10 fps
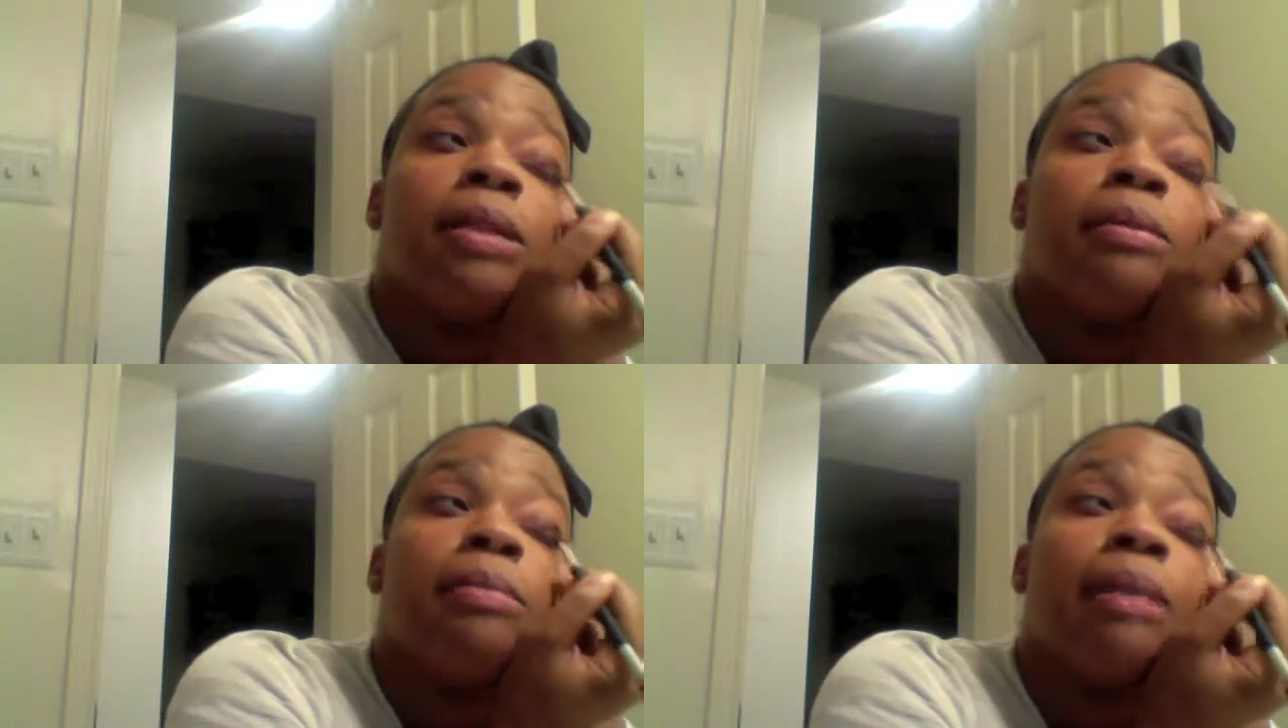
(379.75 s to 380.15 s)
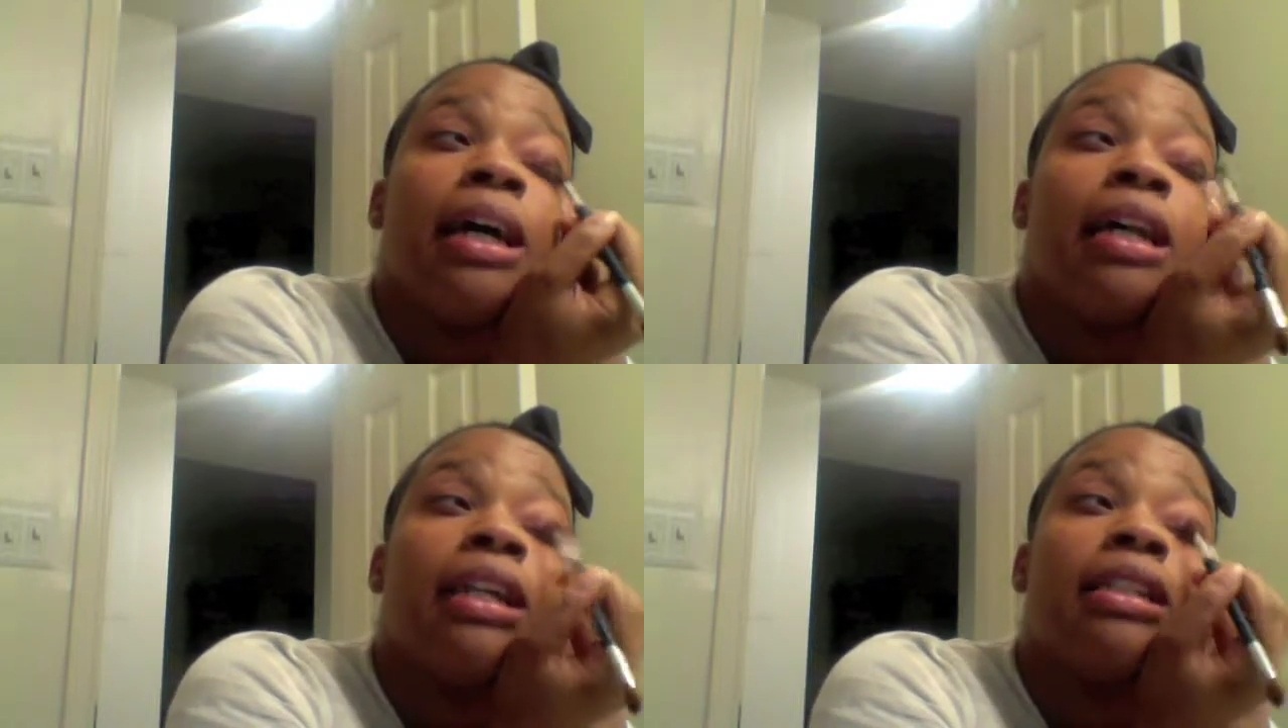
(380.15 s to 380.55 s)
Remember,
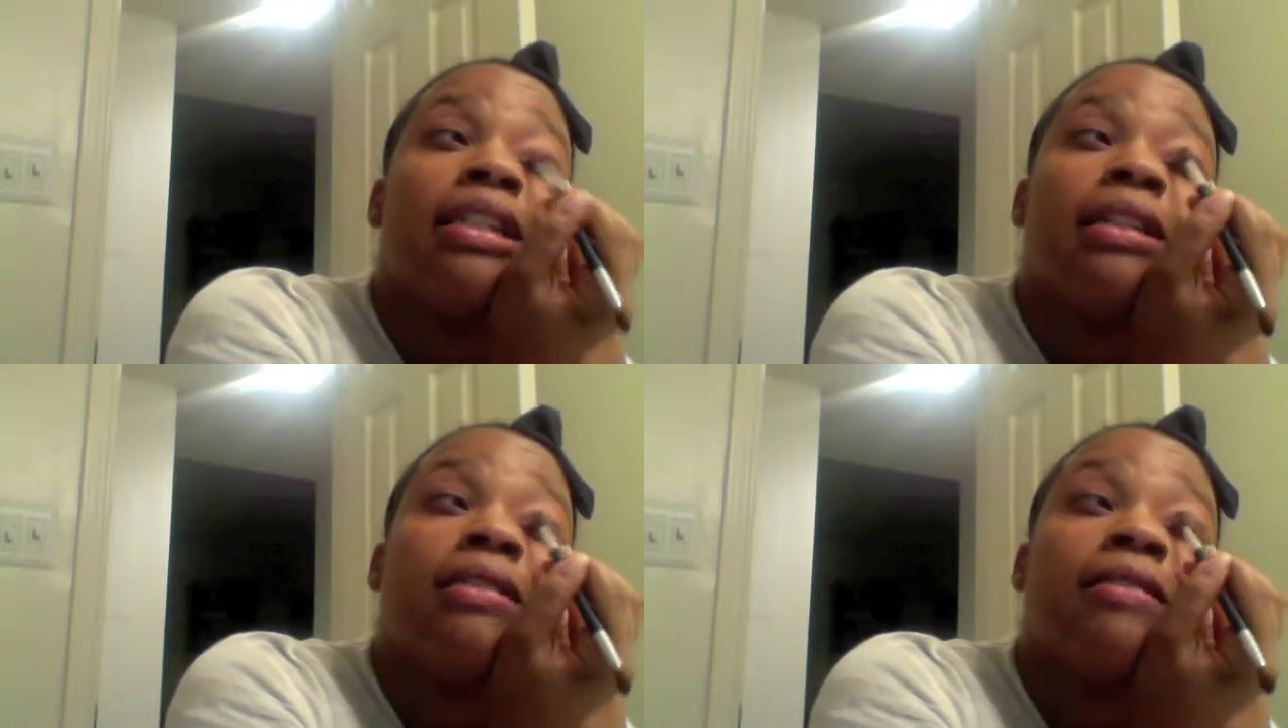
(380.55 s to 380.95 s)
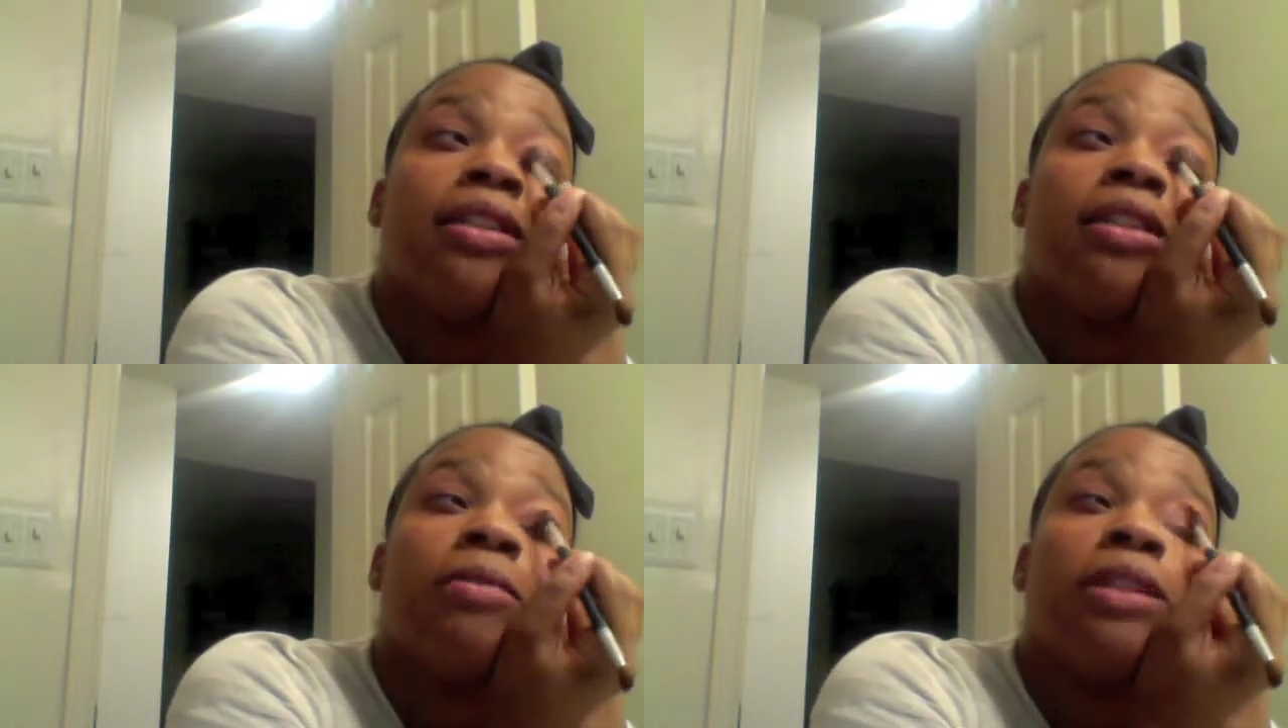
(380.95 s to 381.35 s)
pat
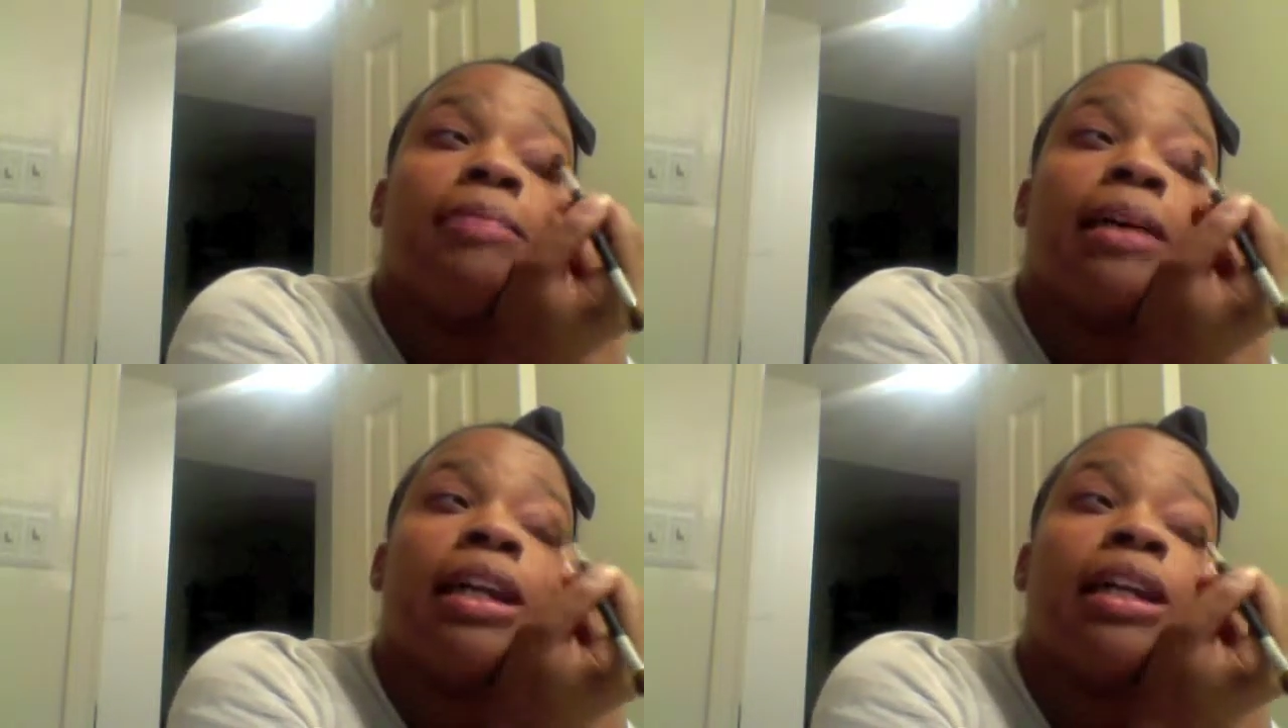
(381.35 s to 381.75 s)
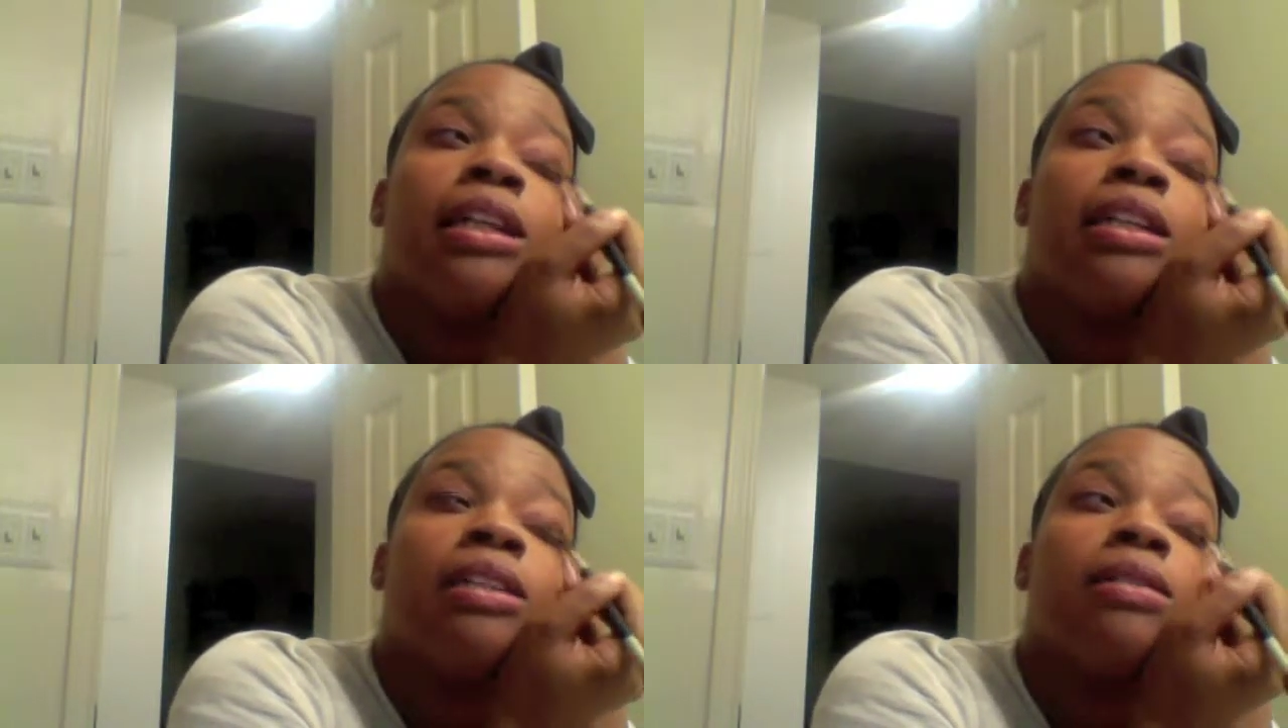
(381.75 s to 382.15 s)
instead of, and you want to
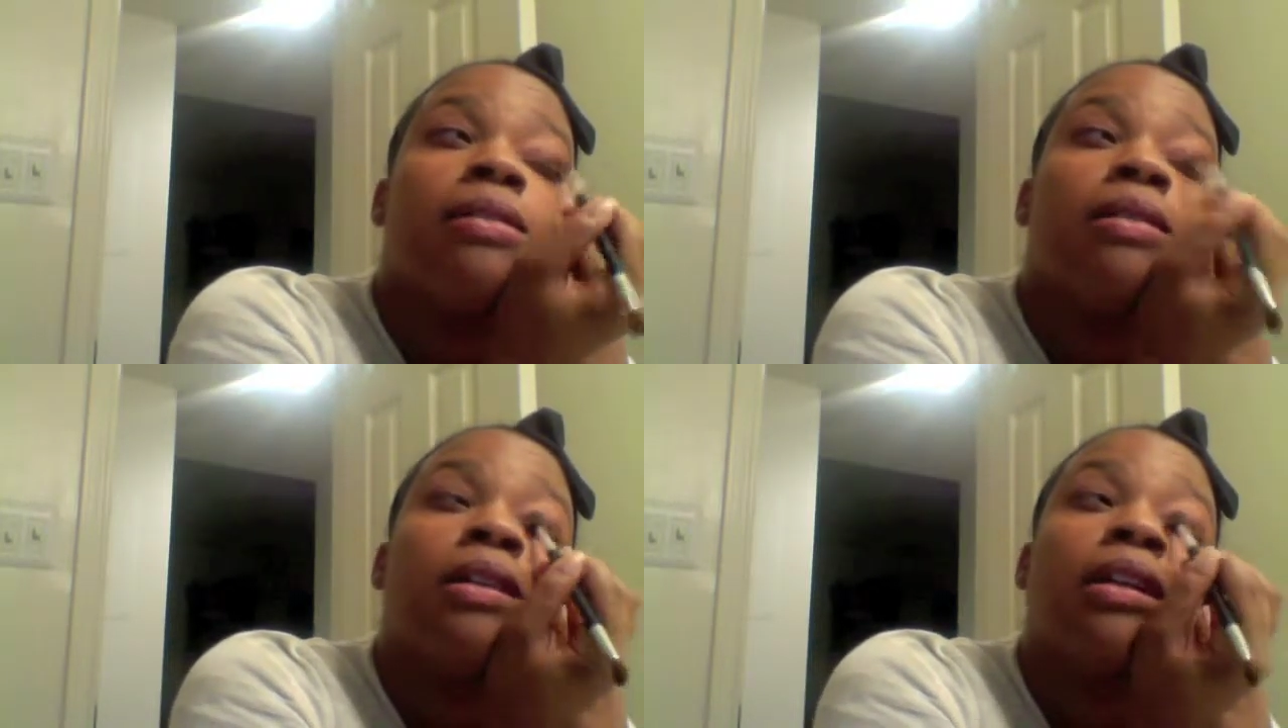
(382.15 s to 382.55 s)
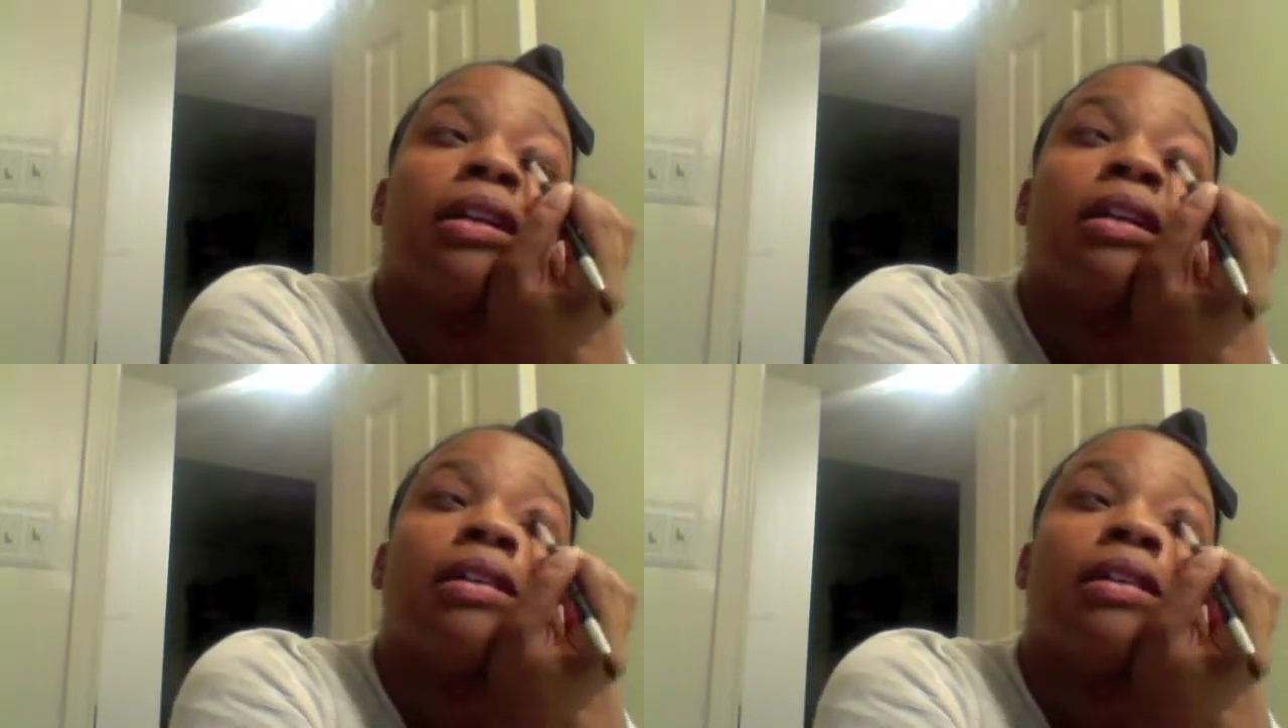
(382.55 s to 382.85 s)
pat it into,